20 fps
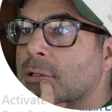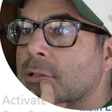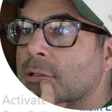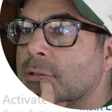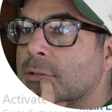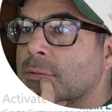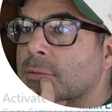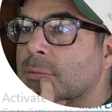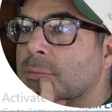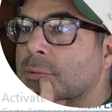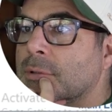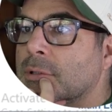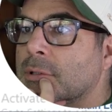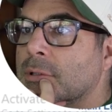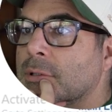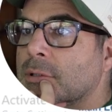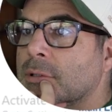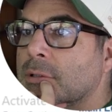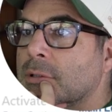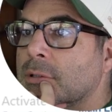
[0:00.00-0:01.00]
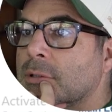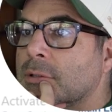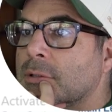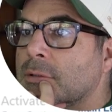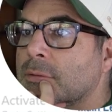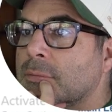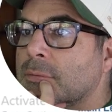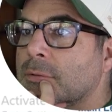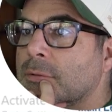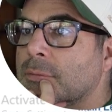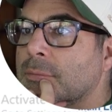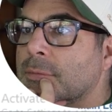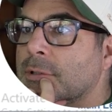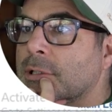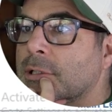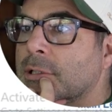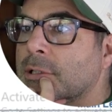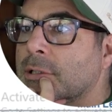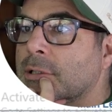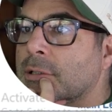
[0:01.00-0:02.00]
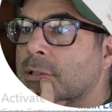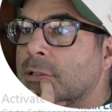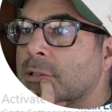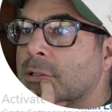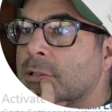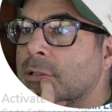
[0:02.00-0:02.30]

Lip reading: So we'll put this room here,